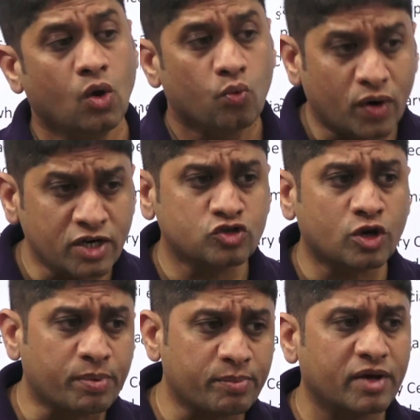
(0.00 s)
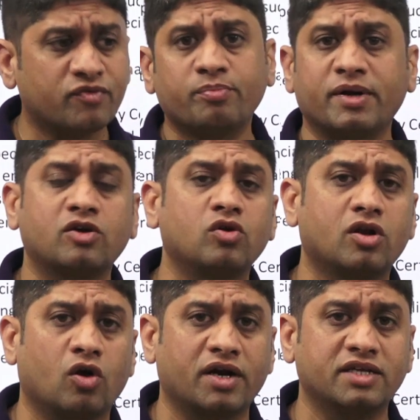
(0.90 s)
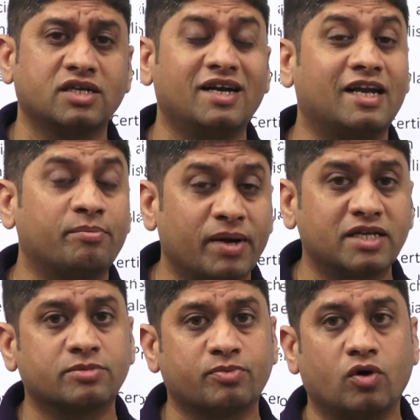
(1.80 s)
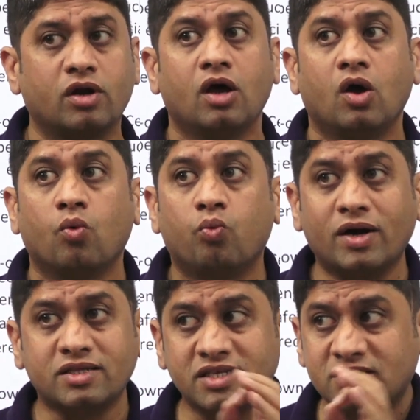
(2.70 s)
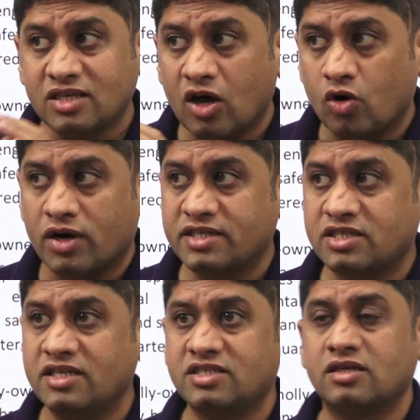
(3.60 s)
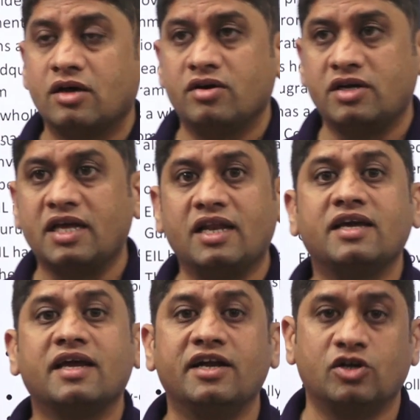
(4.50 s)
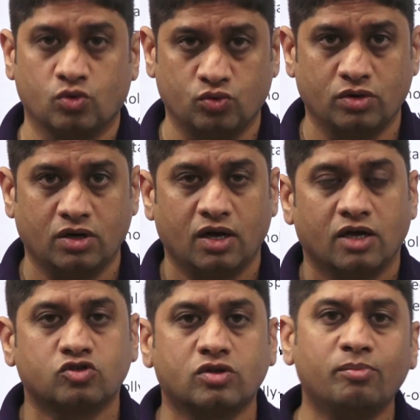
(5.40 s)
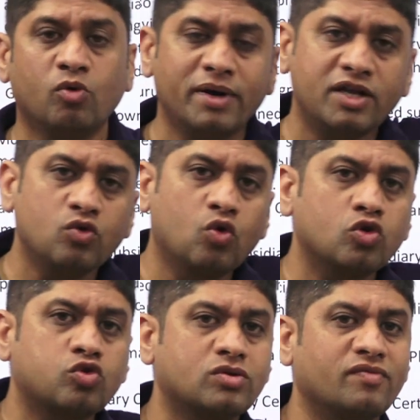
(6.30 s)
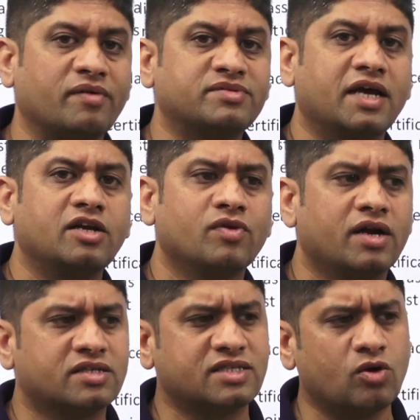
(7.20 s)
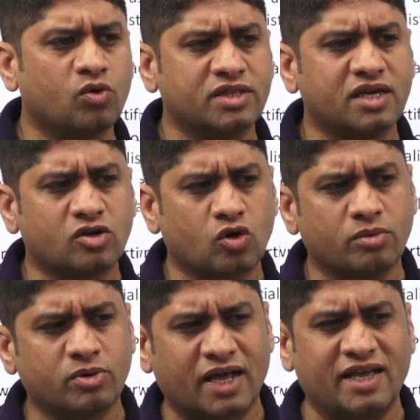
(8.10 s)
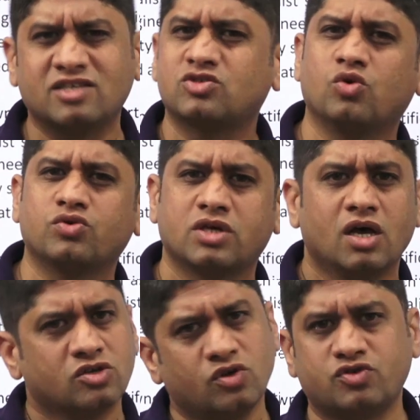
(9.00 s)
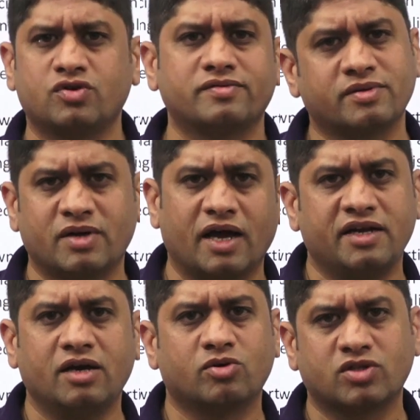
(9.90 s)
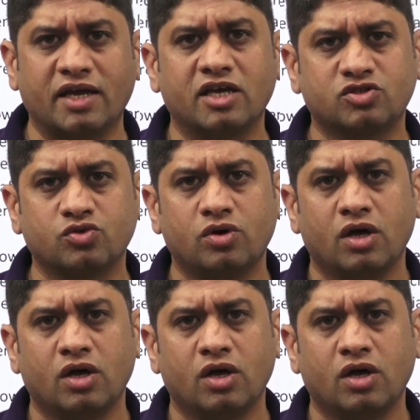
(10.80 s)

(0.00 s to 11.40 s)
What you should prepare for particular organization depends upon what this organization is dealing into. So the moment you go through the website, you will understand, okay, they are talking about I S Os, so you should have some idea about the I S O.